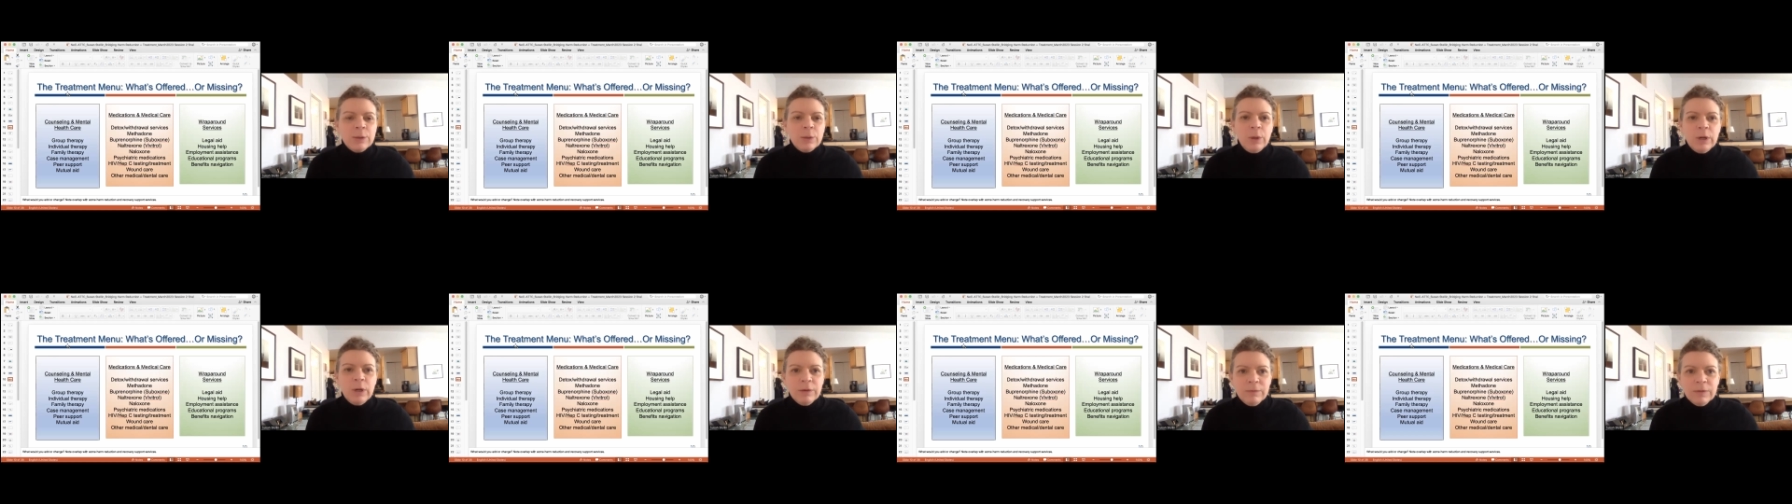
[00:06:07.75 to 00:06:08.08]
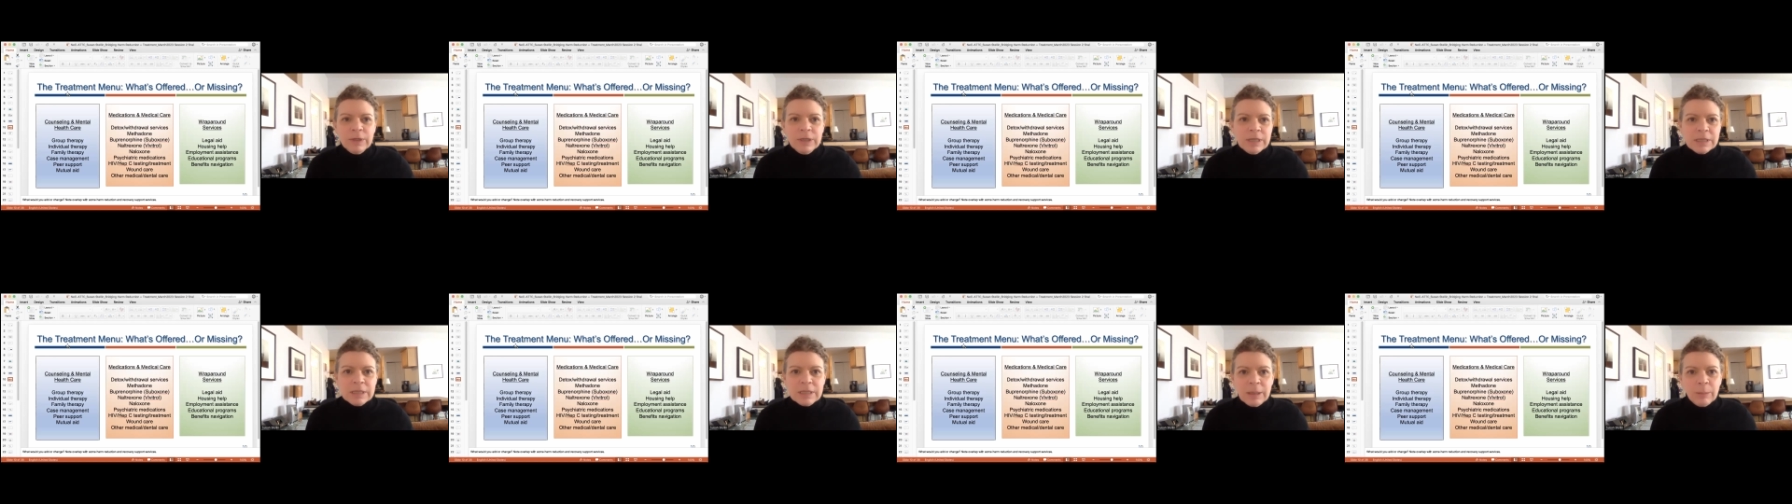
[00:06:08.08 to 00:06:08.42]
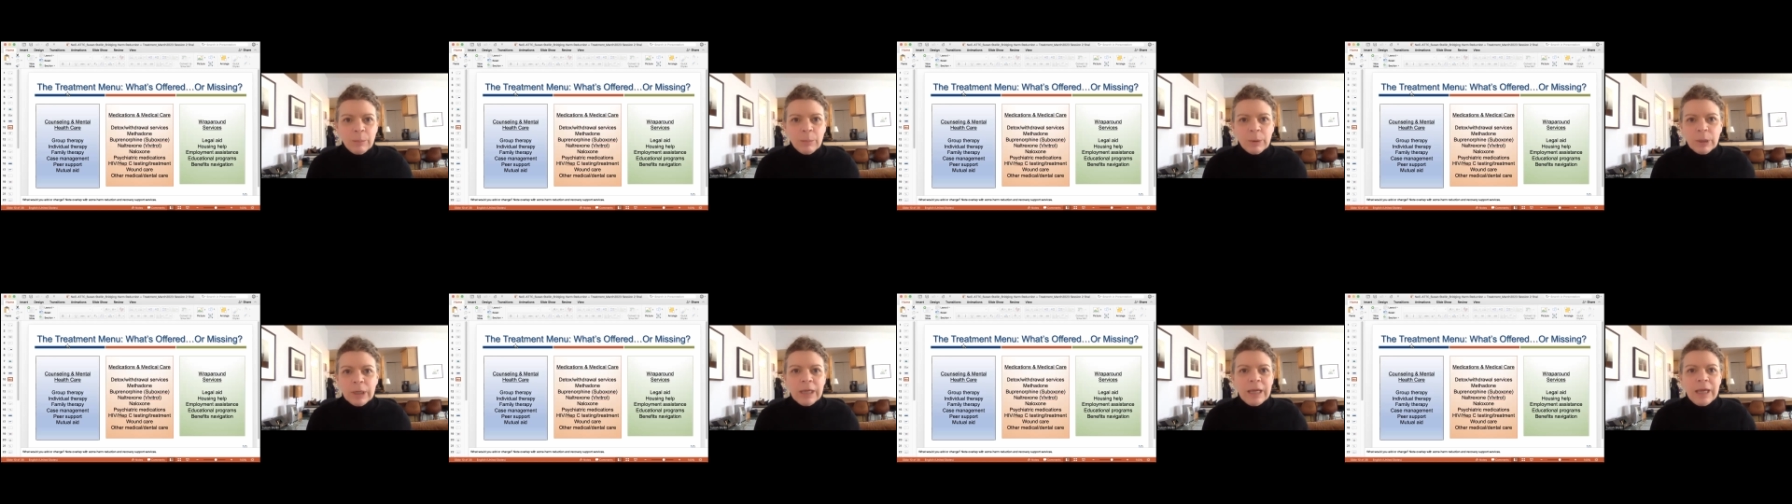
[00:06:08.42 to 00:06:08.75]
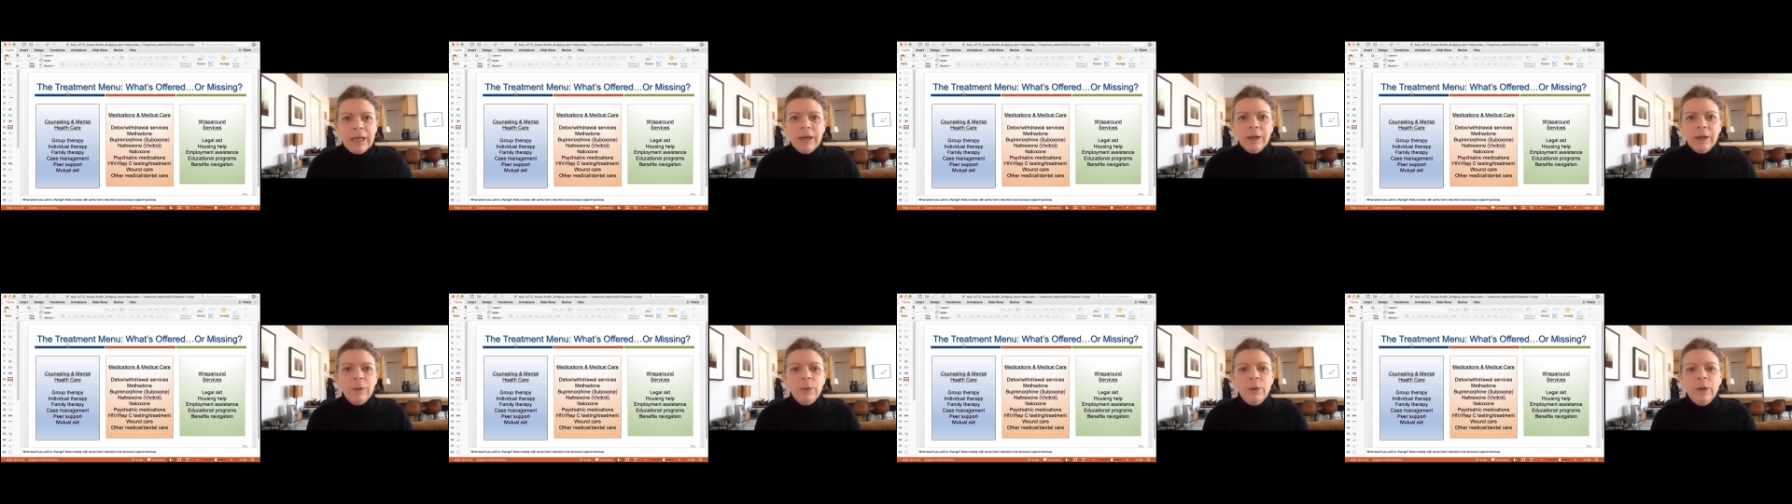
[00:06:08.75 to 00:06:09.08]
sort of in a separate
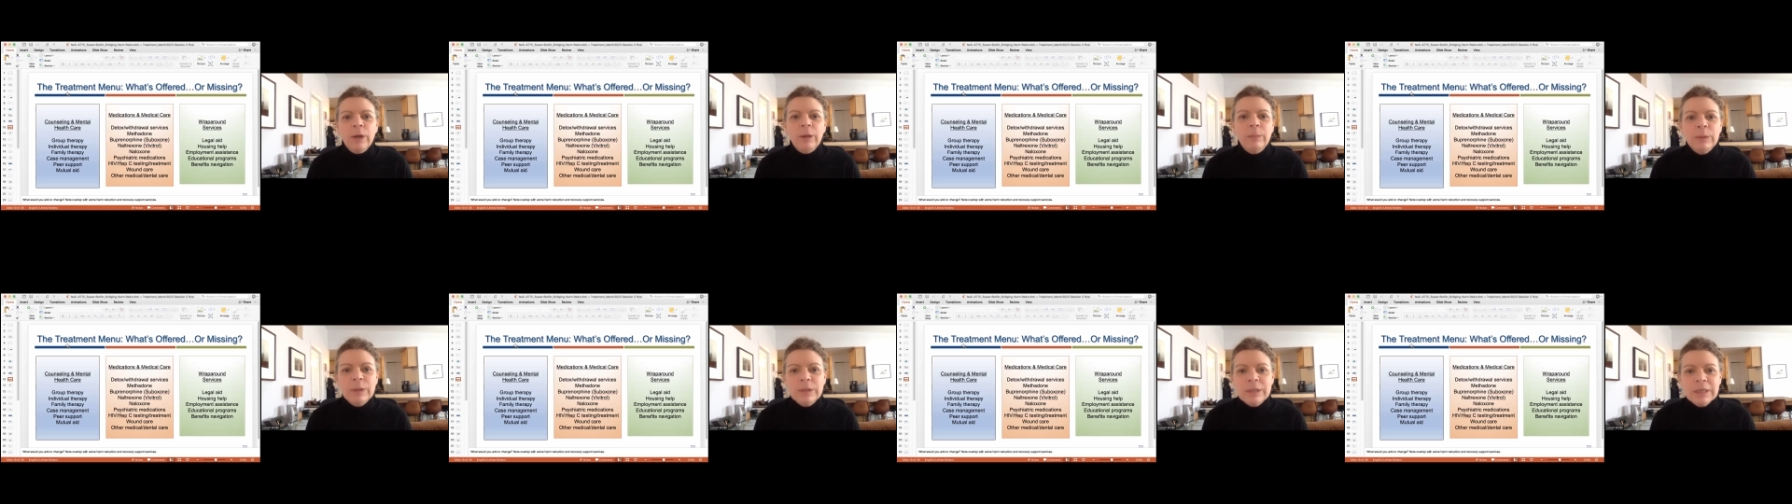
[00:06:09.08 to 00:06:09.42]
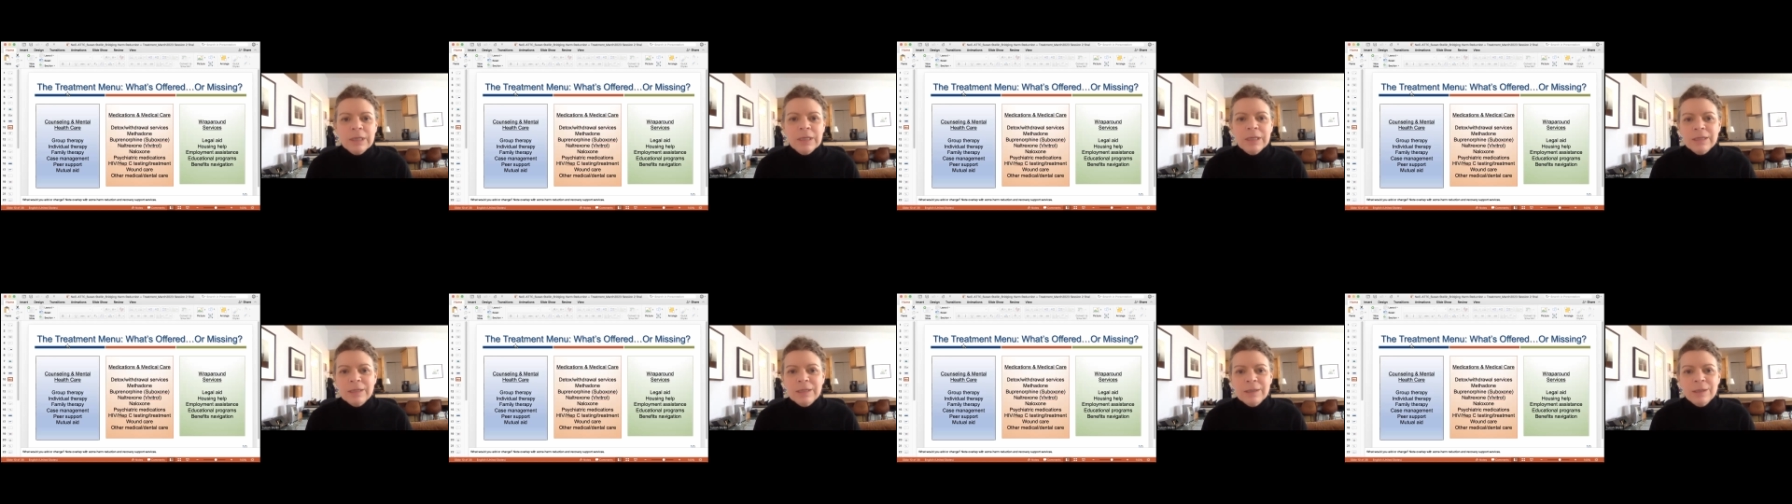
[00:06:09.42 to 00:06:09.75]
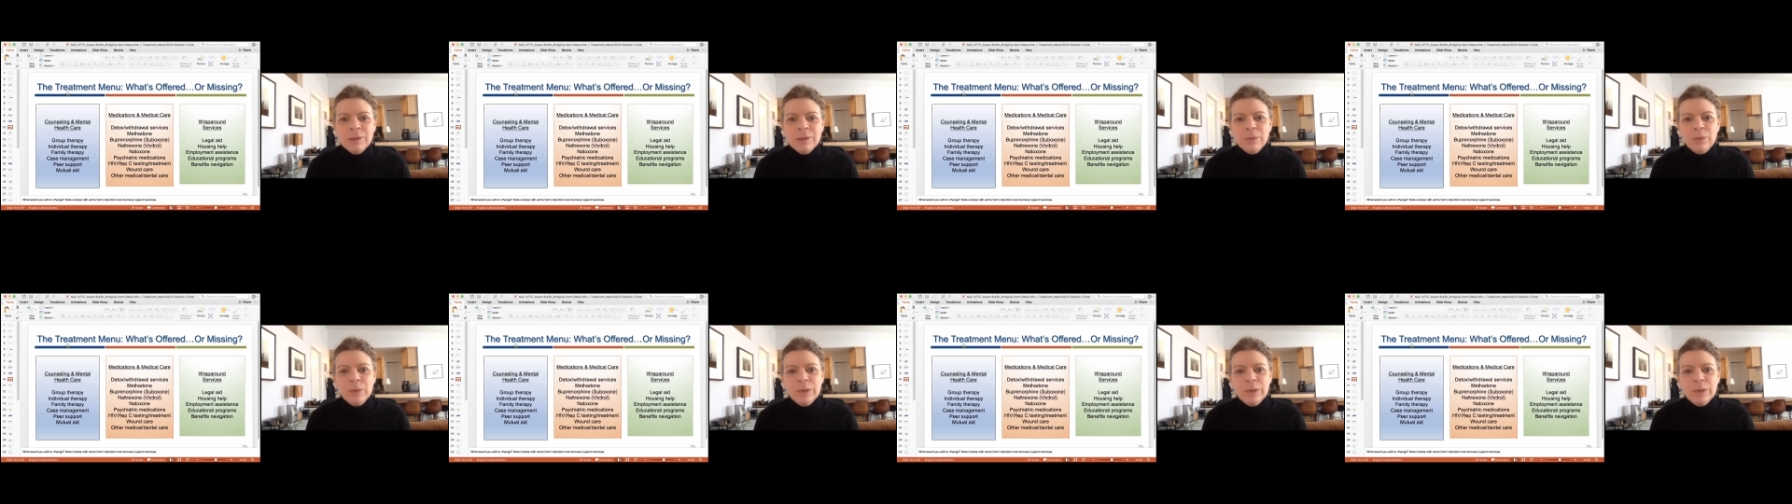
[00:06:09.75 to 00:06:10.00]
category, particularly since